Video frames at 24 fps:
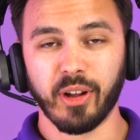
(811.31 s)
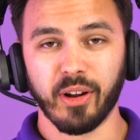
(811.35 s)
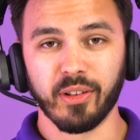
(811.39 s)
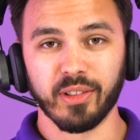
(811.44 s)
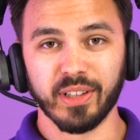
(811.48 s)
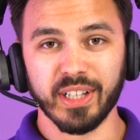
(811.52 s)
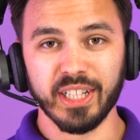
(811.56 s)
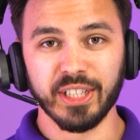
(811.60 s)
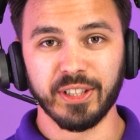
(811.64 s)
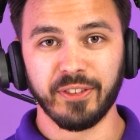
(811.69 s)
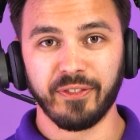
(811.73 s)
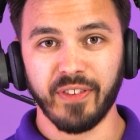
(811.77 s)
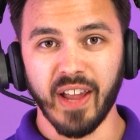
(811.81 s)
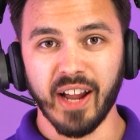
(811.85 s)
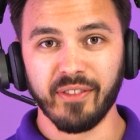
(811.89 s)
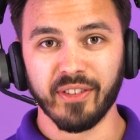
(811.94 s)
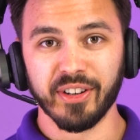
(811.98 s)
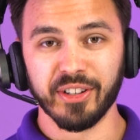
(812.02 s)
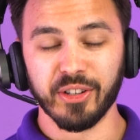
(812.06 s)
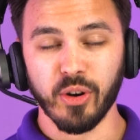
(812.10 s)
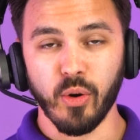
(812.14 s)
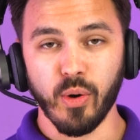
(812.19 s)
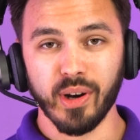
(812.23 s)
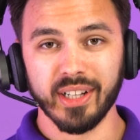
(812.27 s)
our least
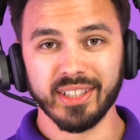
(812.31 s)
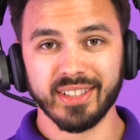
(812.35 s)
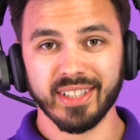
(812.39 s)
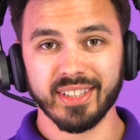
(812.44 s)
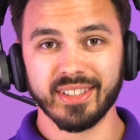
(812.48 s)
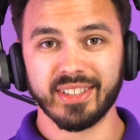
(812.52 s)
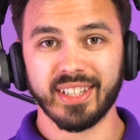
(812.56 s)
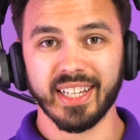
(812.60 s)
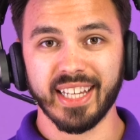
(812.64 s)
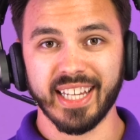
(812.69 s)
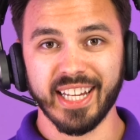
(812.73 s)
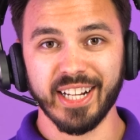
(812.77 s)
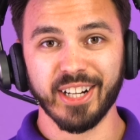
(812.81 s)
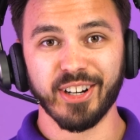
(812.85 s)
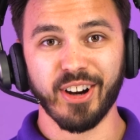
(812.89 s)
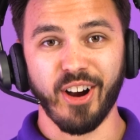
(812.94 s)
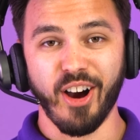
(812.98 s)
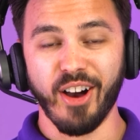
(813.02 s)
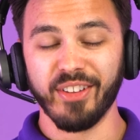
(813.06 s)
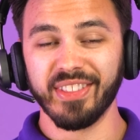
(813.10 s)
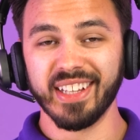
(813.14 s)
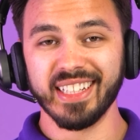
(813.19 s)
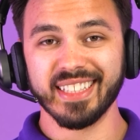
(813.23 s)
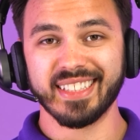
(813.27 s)
favorite noises to hear
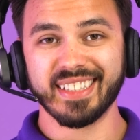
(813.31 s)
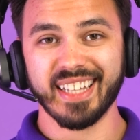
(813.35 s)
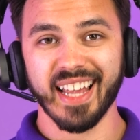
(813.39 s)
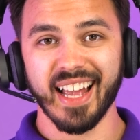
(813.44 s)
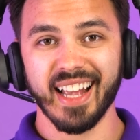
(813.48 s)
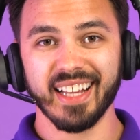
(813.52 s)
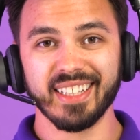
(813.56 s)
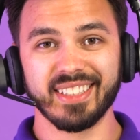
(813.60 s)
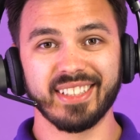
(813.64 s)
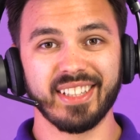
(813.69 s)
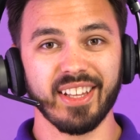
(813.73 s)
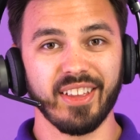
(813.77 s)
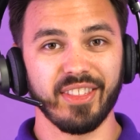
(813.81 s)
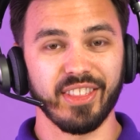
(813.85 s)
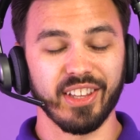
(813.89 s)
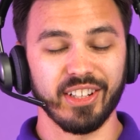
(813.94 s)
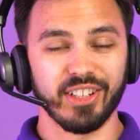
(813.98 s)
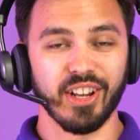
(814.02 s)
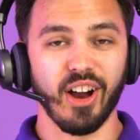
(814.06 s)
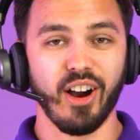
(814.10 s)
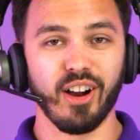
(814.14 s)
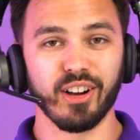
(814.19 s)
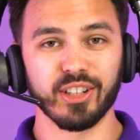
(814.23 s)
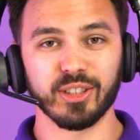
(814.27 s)
on these tests. The
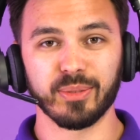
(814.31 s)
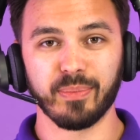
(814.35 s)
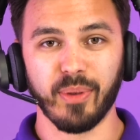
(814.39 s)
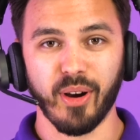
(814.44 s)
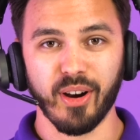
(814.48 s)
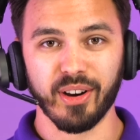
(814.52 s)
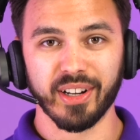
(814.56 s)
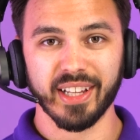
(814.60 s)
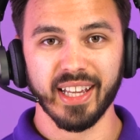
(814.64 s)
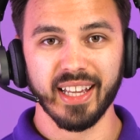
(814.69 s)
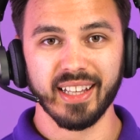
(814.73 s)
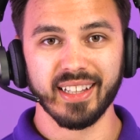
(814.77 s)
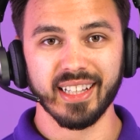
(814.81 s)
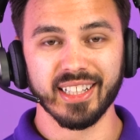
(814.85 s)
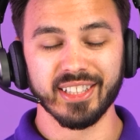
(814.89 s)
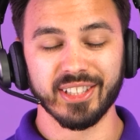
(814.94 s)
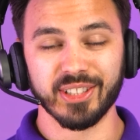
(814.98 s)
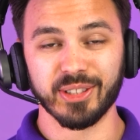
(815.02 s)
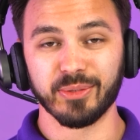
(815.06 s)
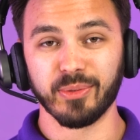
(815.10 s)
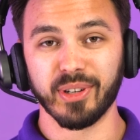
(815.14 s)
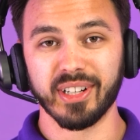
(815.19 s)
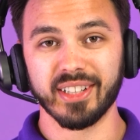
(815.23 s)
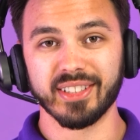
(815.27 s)
dogs barking. This
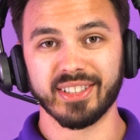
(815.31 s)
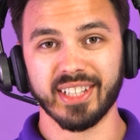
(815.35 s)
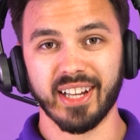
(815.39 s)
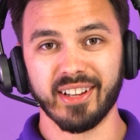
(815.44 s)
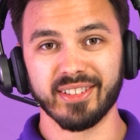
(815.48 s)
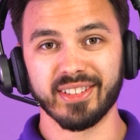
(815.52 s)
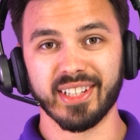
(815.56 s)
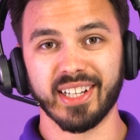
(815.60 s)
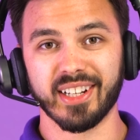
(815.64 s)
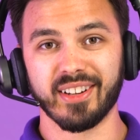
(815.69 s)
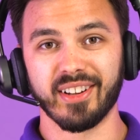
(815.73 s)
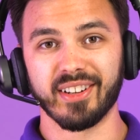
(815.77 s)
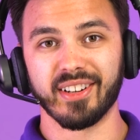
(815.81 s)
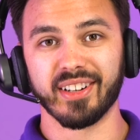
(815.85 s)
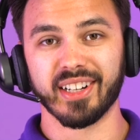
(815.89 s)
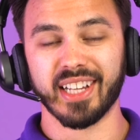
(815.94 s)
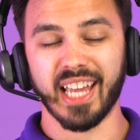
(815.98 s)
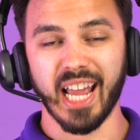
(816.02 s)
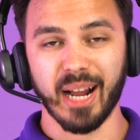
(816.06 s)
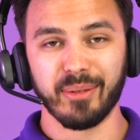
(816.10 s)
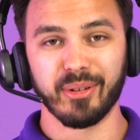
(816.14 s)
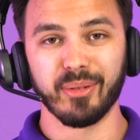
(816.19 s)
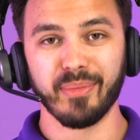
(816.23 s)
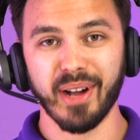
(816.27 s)
is what it sounds like on our
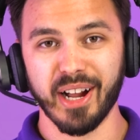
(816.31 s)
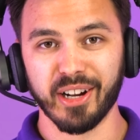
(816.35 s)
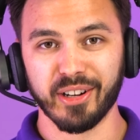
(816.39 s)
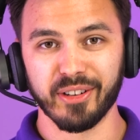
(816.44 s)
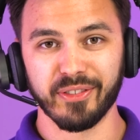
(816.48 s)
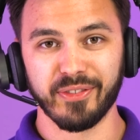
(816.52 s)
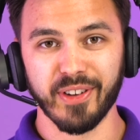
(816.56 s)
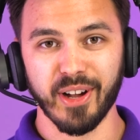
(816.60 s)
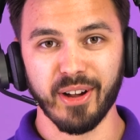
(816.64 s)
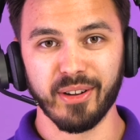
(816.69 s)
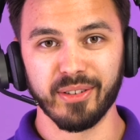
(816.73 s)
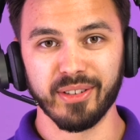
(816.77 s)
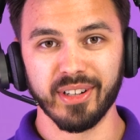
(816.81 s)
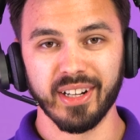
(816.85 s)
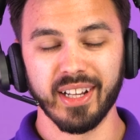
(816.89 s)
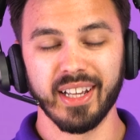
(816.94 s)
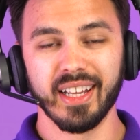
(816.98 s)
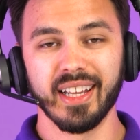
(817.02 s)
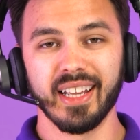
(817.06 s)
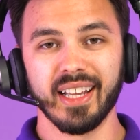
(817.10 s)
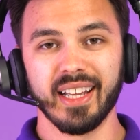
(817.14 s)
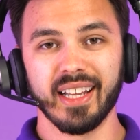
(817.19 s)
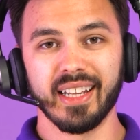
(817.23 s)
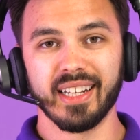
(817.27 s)
camera
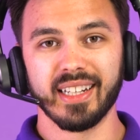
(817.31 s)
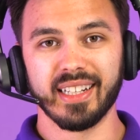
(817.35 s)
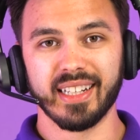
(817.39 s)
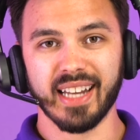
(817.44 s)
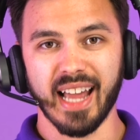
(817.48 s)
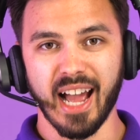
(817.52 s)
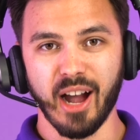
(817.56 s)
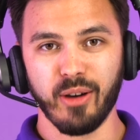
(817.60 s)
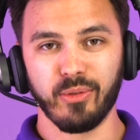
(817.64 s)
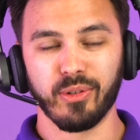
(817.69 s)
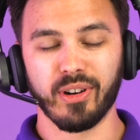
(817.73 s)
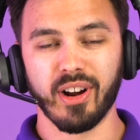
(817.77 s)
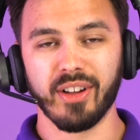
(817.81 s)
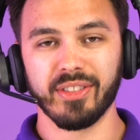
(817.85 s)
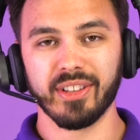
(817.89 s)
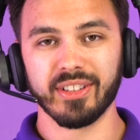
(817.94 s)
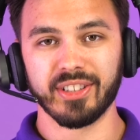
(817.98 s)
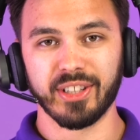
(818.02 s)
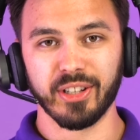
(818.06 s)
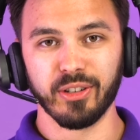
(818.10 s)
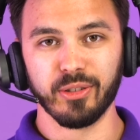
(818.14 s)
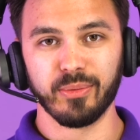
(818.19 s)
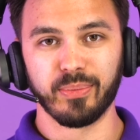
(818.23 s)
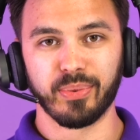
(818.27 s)
microphone. Now we're on the
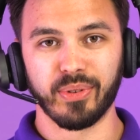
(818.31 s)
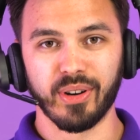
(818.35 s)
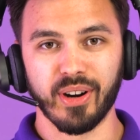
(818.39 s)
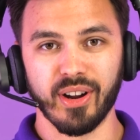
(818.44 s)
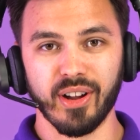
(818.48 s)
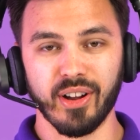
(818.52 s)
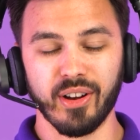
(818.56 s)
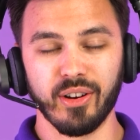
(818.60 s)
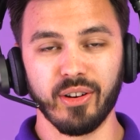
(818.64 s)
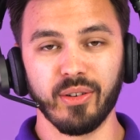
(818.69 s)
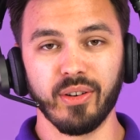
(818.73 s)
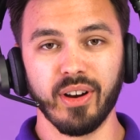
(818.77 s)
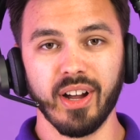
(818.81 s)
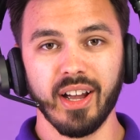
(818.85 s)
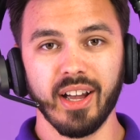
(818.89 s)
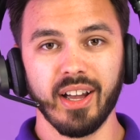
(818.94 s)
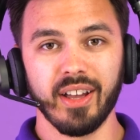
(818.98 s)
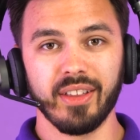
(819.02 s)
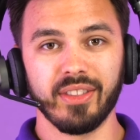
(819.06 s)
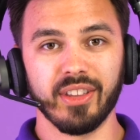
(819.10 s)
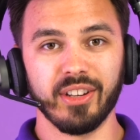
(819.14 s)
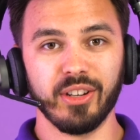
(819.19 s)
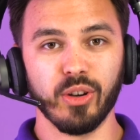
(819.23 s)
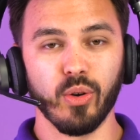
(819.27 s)
Tilde Pro,
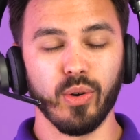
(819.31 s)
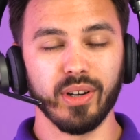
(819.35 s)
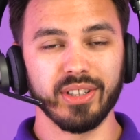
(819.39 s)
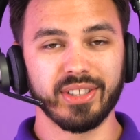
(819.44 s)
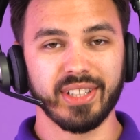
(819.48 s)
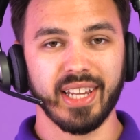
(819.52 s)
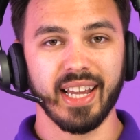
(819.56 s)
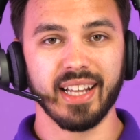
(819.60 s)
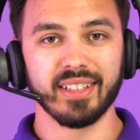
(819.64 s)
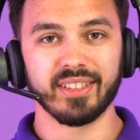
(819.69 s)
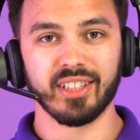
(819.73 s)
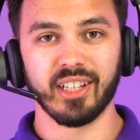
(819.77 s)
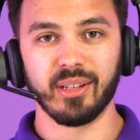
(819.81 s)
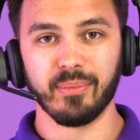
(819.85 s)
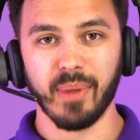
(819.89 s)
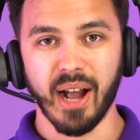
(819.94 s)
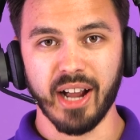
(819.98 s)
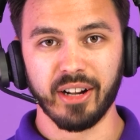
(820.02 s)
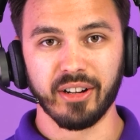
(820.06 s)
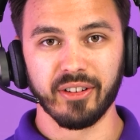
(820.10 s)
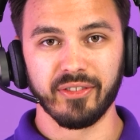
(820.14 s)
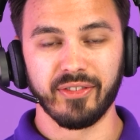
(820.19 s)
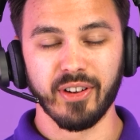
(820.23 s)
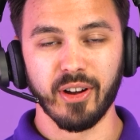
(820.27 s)
the noise canceling
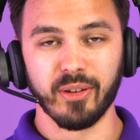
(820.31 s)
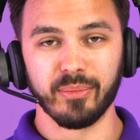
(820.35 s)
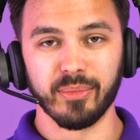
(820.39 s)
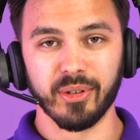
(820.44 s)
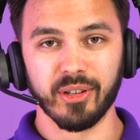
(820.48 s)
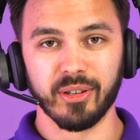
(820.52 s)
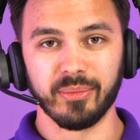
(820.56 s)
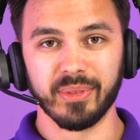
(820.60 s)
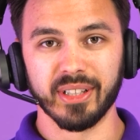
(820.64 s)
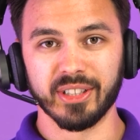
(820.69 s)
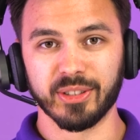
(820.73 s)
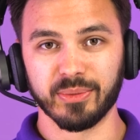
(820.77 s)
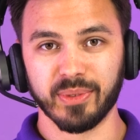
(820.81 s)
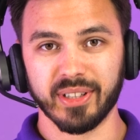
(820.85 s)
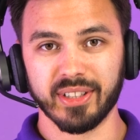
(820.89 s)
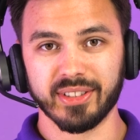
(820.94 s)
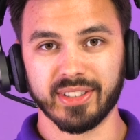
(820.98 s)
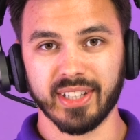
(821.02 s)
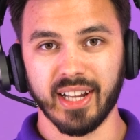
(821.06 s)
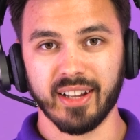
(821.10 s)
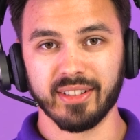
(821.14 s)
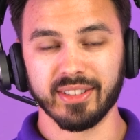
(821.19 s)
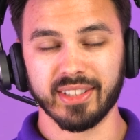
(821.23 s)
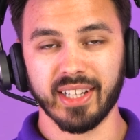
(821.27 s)
microphone boom. This is what it
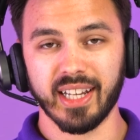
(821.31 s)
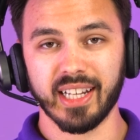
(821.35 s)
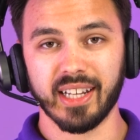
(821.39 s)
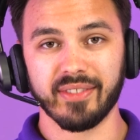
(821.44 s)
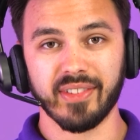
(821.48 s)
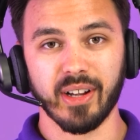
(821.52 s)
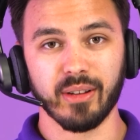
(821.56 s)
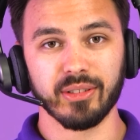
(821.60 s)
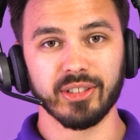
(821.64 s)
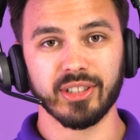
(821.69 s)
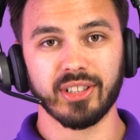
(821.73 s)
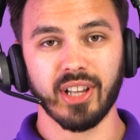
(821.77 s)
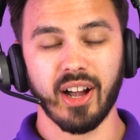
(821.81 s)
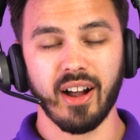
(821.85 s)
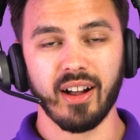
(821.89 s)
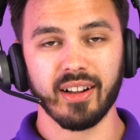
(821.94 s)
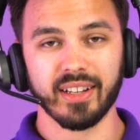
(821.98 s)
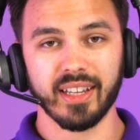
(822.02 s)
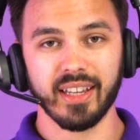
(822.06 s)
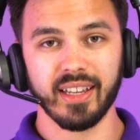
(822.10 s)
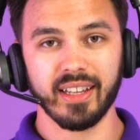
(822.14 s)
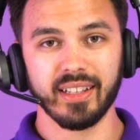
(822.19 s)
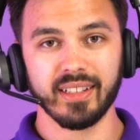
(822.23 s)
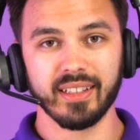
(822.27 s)
sounds like if I was
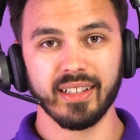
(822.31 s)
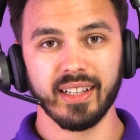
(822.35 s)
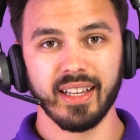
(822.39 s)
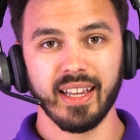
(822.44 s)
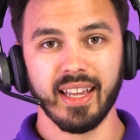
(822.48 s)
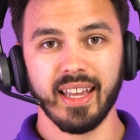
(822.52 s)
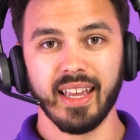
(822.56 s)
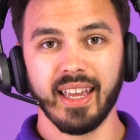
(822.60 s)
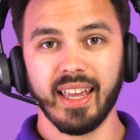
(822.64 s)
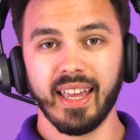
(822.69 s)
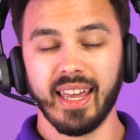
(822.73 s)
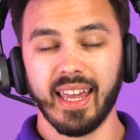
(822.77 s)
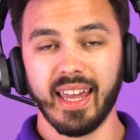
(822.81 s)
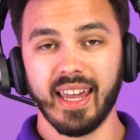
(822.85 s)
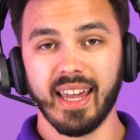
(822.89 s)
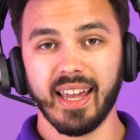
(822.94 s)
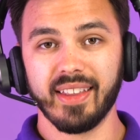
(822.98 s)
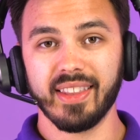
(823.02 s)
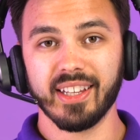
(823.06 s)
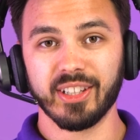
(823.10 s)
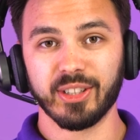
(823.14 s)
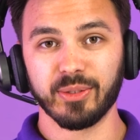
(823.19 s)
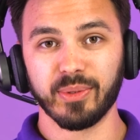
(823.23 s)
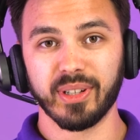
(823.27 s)
talking,
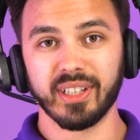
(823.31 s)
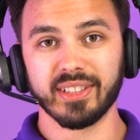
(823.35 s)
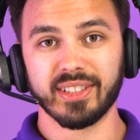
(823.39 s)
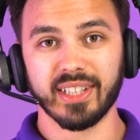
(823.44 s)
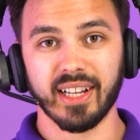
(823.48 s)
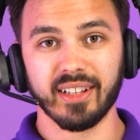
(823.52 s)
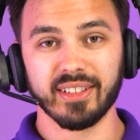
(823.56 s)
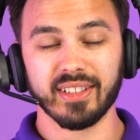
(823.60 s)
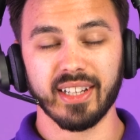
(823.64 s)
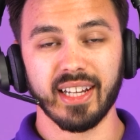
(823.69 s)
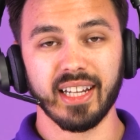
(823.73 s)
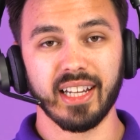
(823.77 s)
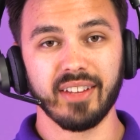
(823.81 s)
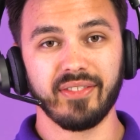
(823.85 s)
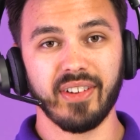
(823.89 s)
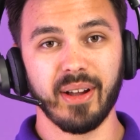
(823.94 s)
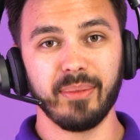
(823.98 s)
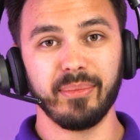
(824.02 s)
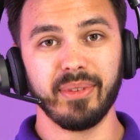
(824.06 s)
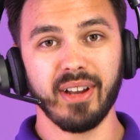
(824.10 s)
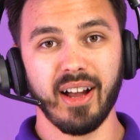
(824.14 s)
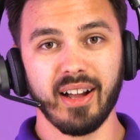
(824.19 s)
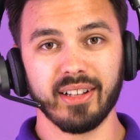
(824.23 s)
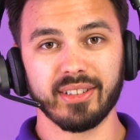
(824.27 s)
and this is what it sounds like if
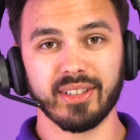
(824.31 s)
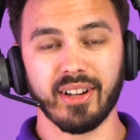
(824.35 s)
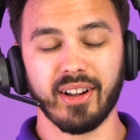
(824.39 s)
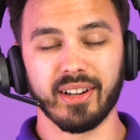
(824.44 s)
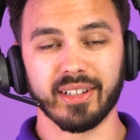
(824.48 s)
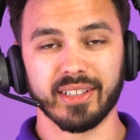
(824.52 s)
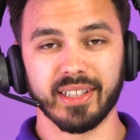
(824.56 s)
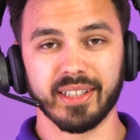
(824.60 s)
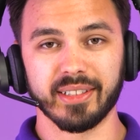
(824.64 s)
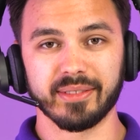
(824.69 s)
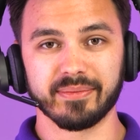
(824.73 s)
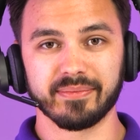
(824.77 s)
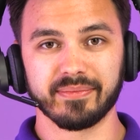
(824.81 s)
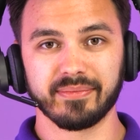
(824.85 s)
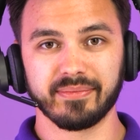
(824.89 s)
I'm not talking.